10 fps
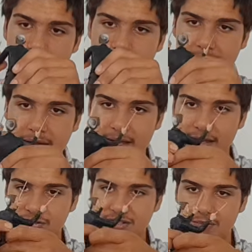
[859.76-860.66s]
But he
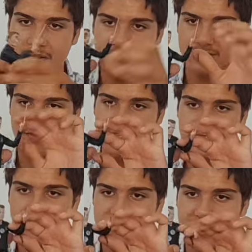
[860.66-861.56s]
also comes with this
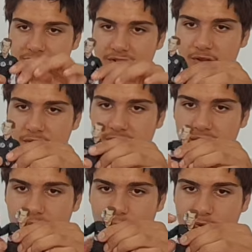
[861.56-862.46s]
alternate look
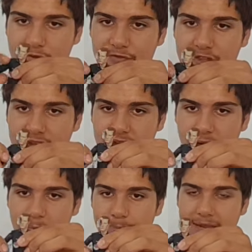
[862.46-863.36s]
with the
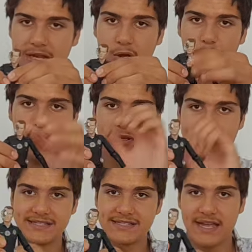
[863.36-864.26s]
big hole in
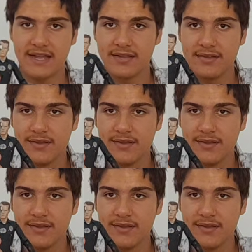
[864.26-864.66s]
his head.